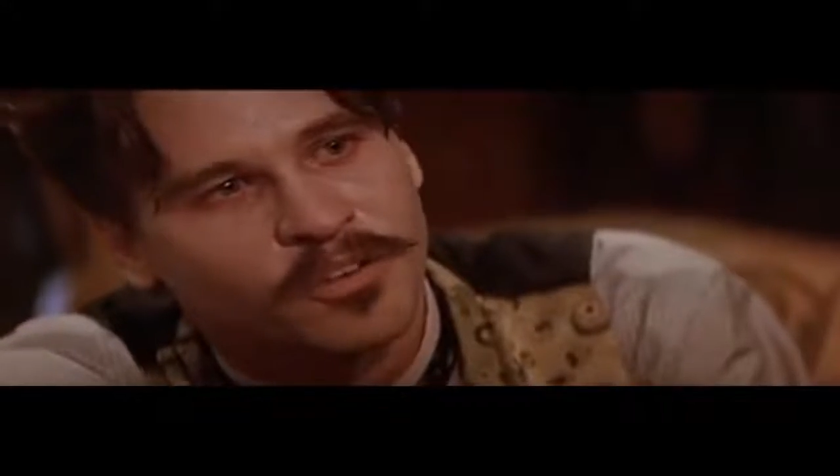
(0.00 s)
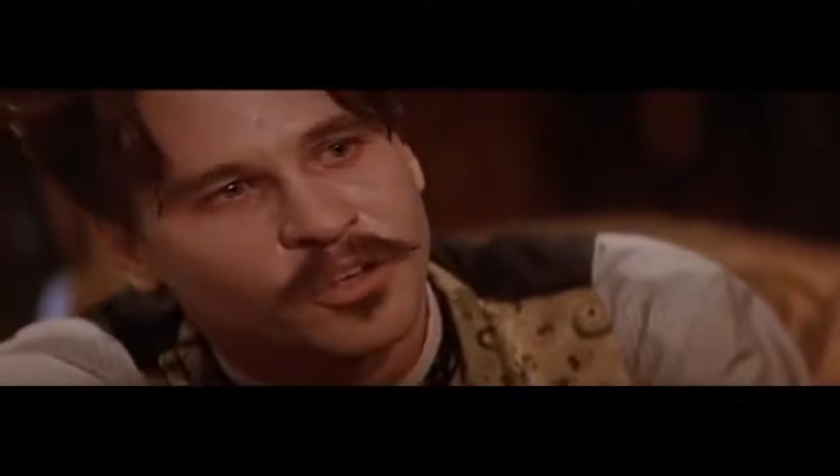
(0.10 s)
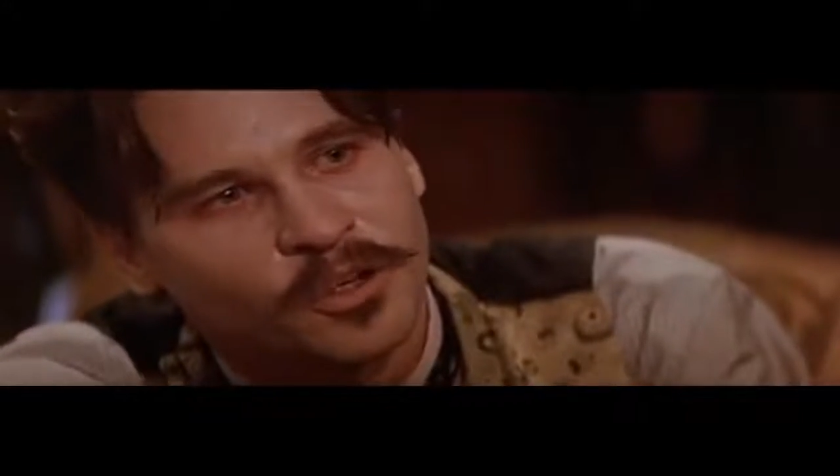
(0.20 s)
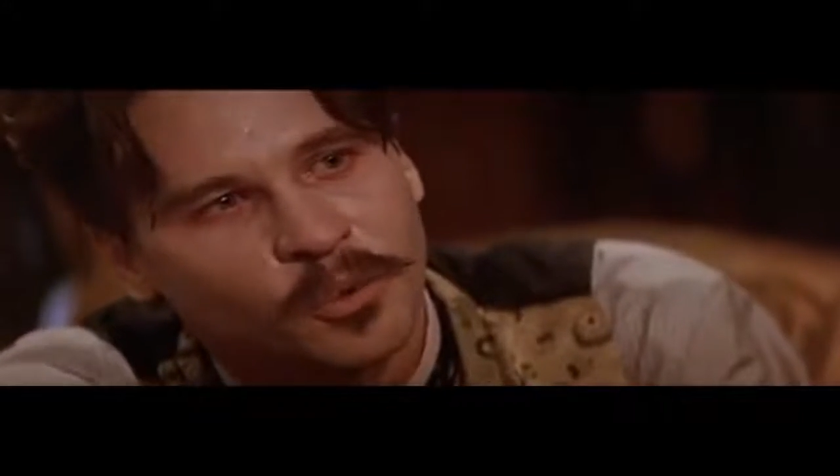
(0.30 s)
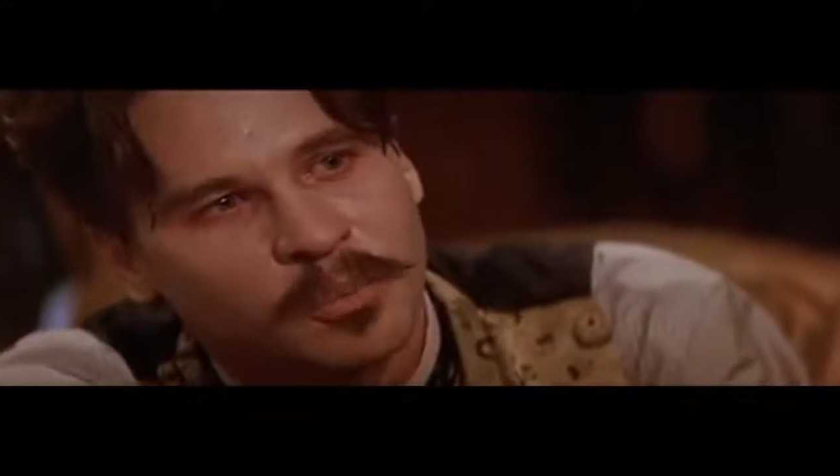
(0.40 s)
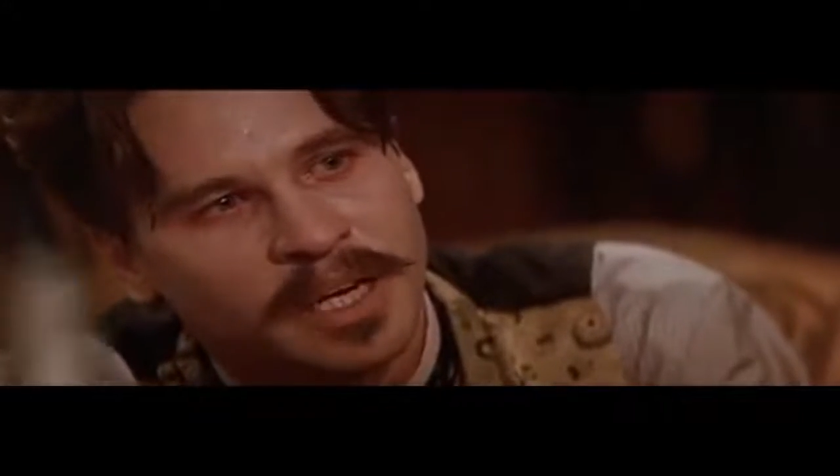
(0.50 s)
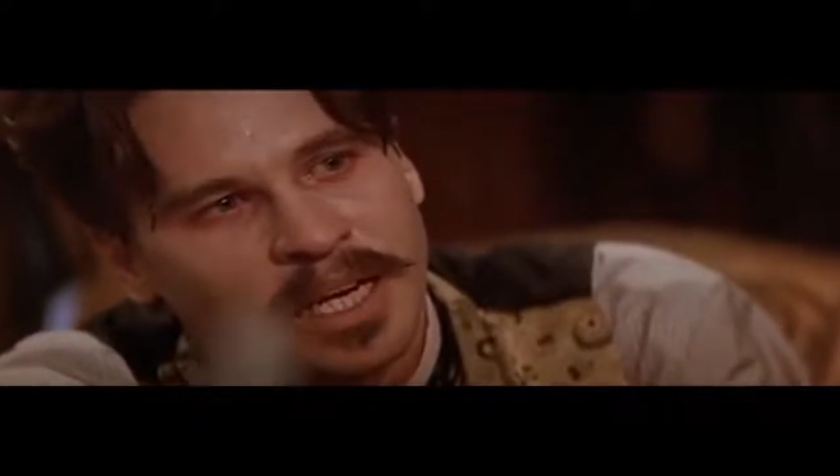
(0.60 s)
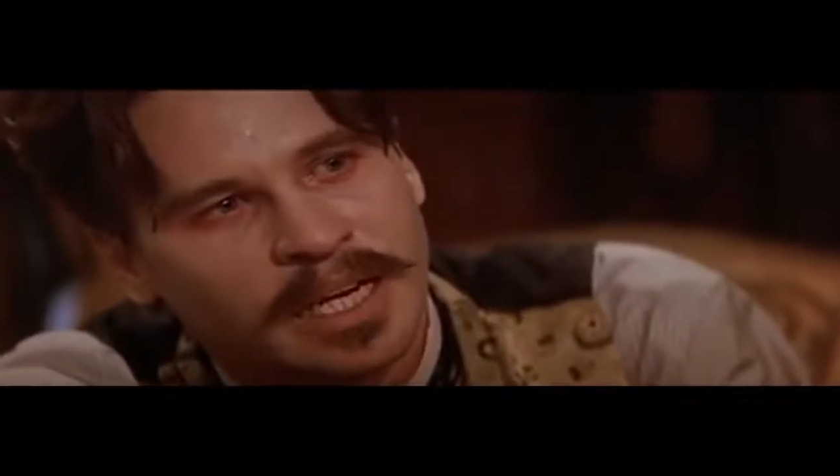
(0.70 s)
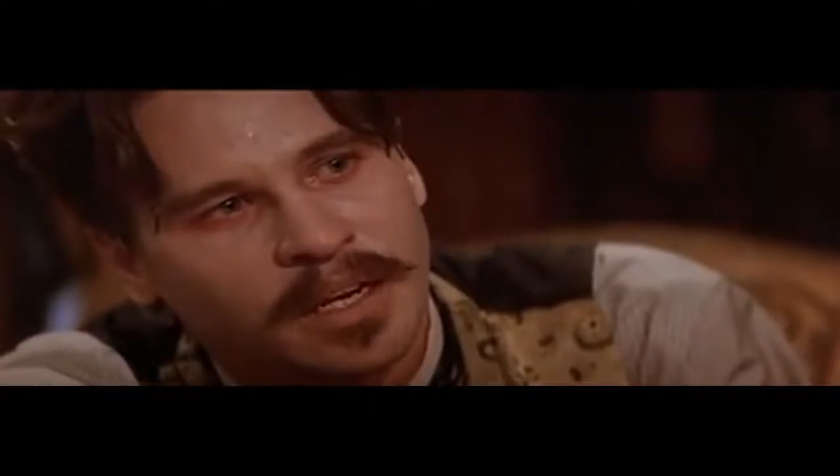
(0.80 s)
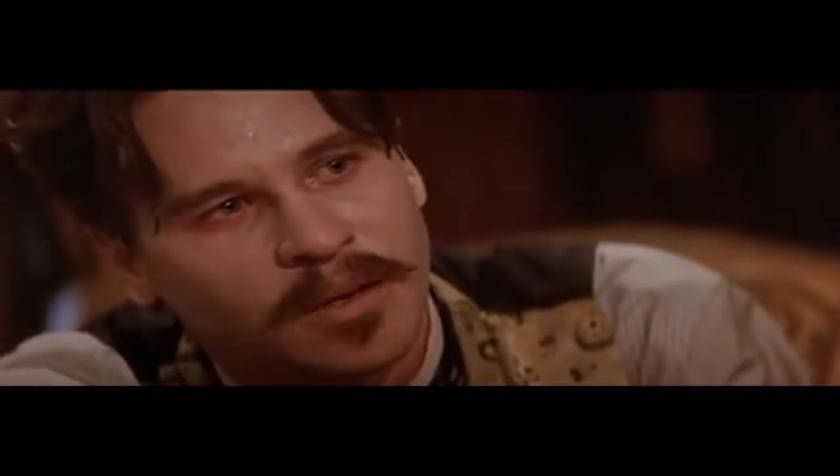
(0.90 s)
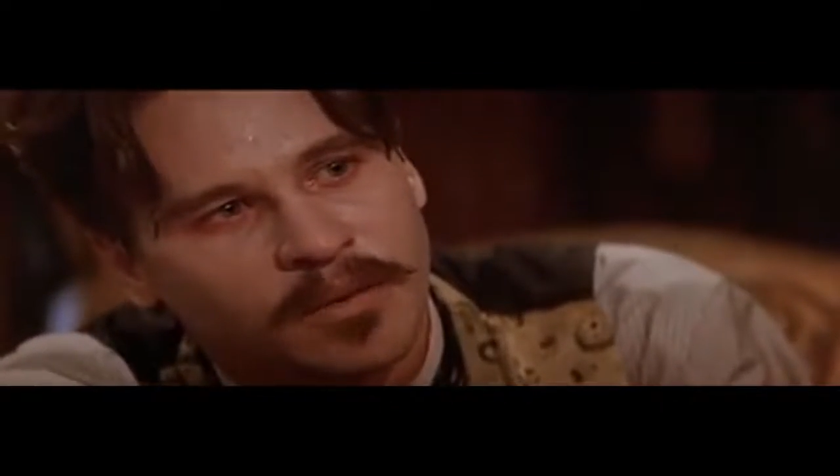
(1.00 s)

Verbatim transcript: do you mean?